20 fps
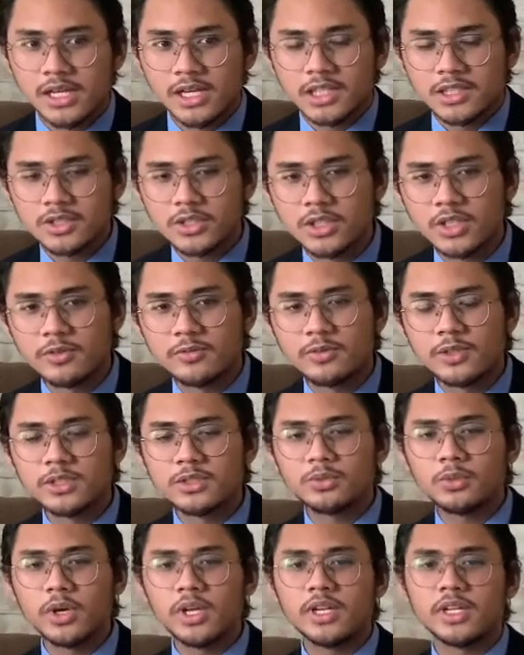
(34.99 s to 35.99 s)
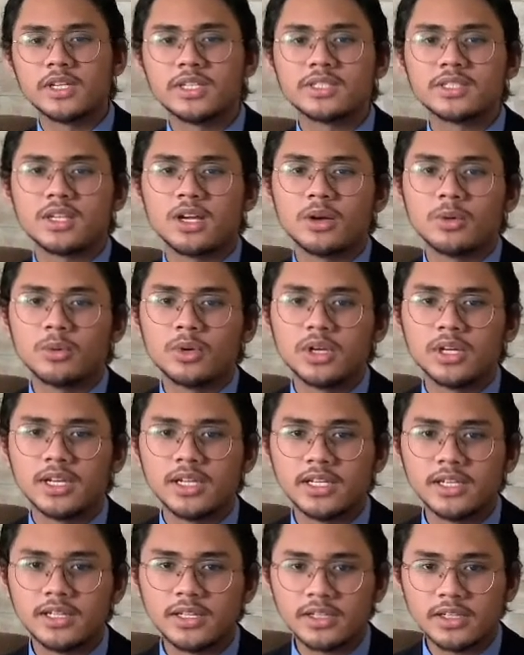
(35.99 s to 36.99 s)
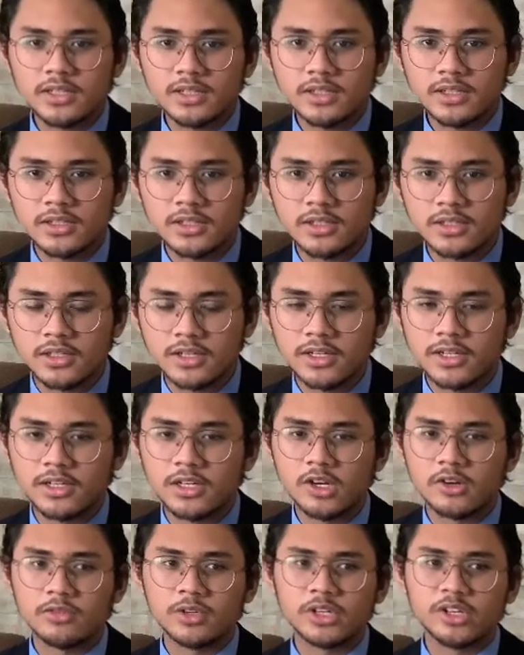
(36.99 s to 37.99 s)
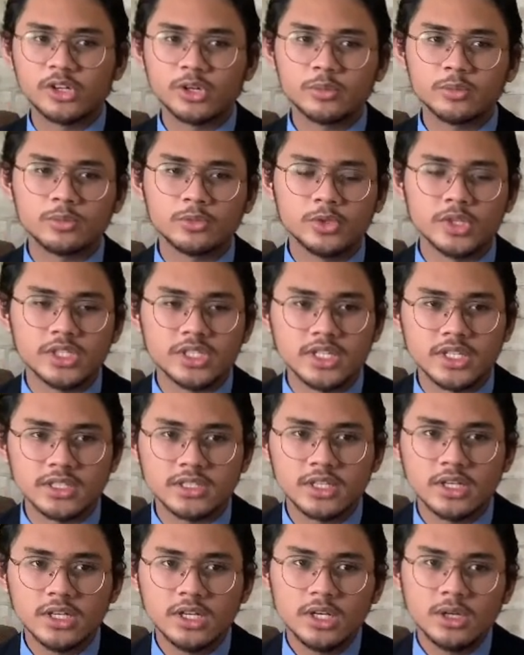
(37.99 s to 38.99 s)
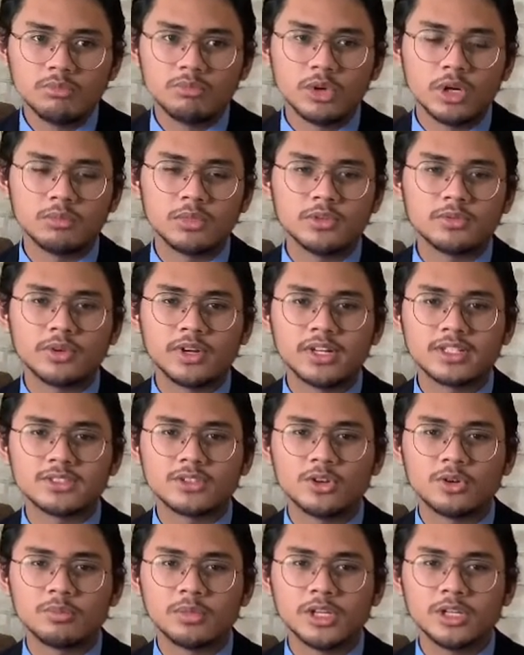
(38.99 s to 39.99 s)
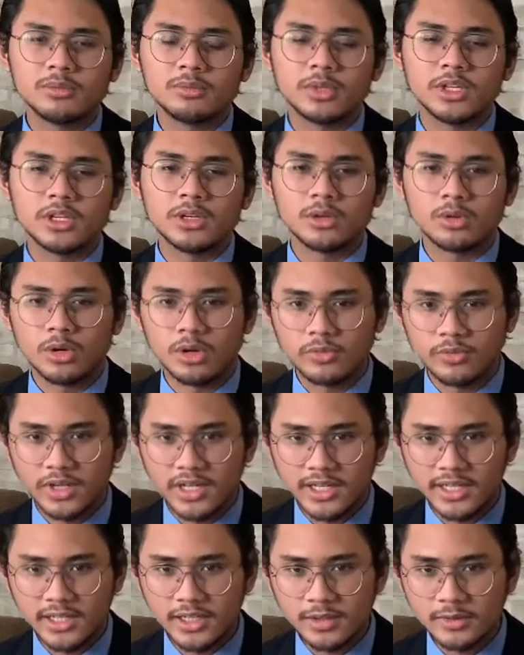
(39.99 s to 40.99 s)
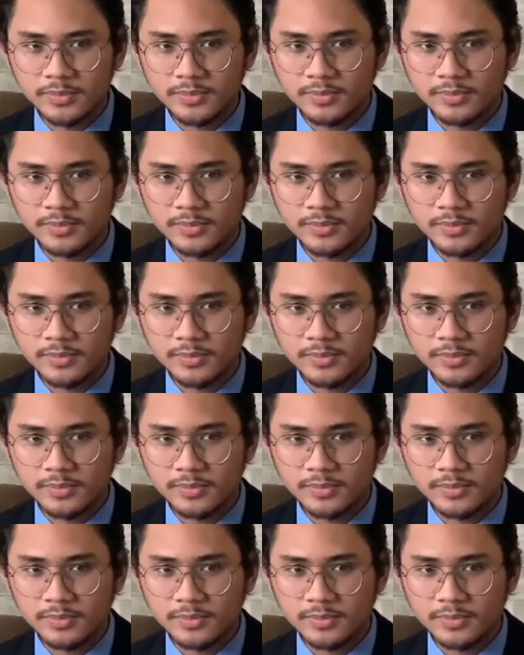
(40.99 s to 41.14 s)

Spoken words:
So the first one is our leader, the leader of the group, which is Muhammad Faris Lokman bin Nur Effendi.